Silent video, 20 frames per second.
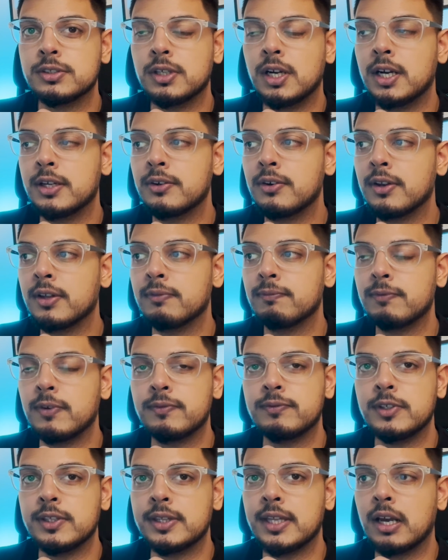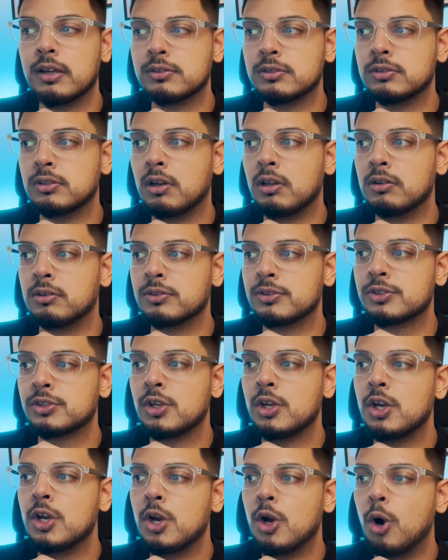$150,000
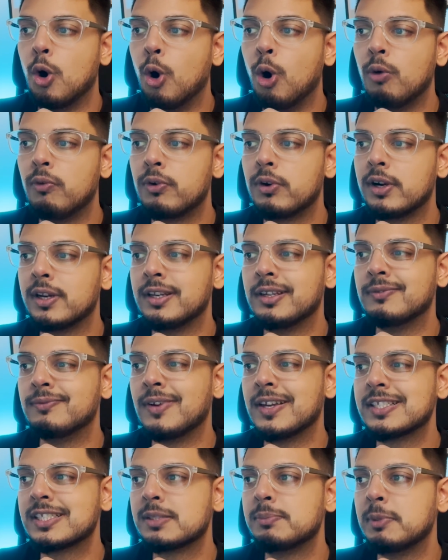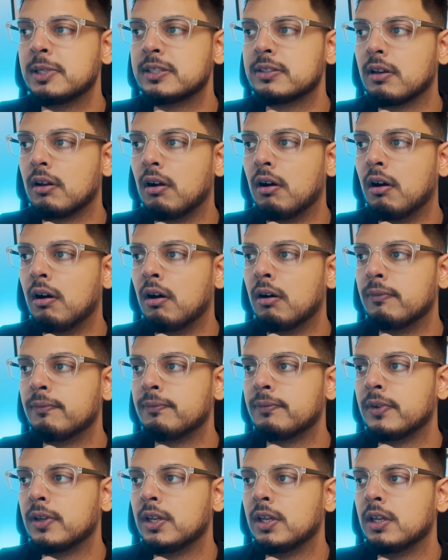over an investment
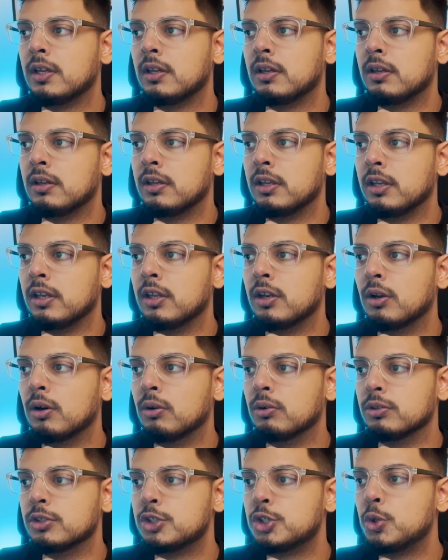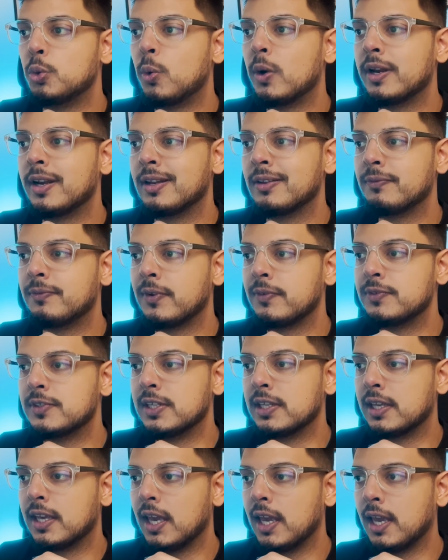of,
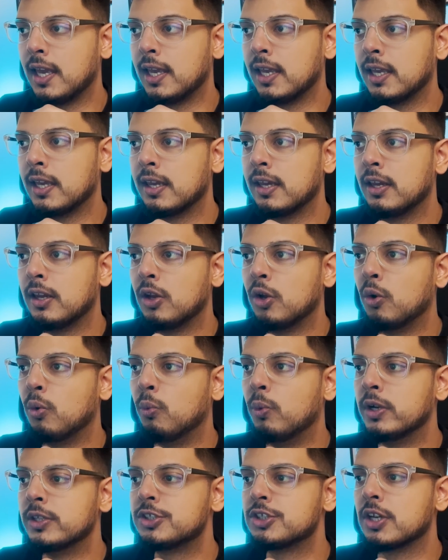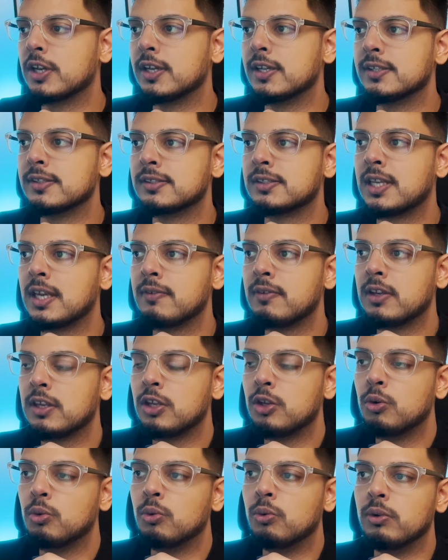$250K, which is giving
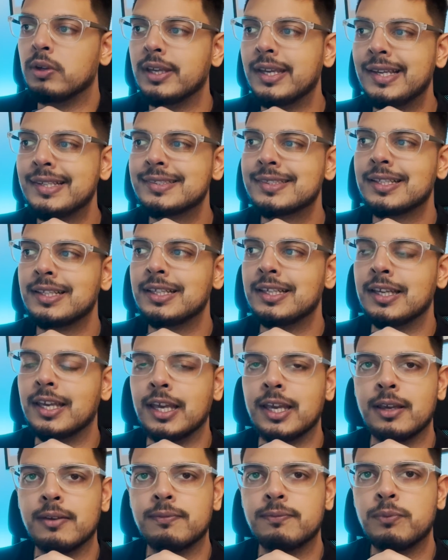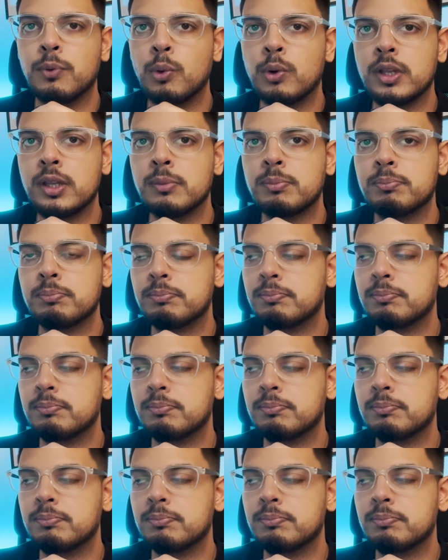you easily a 40%,